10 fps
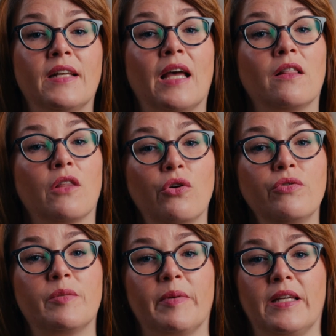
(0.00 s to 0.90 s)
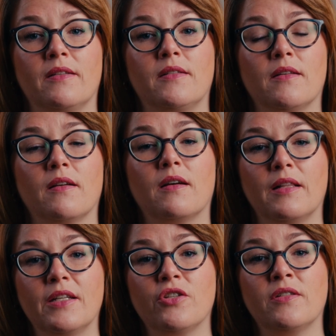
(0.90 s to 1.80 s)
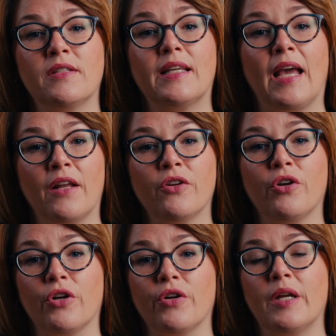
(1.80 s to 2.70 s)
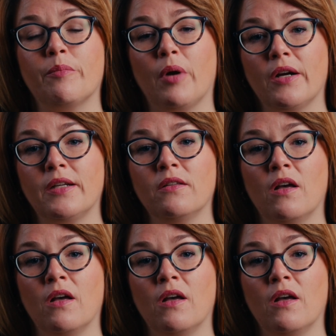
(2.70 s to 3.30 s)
at low speeds, collisions can occur in parking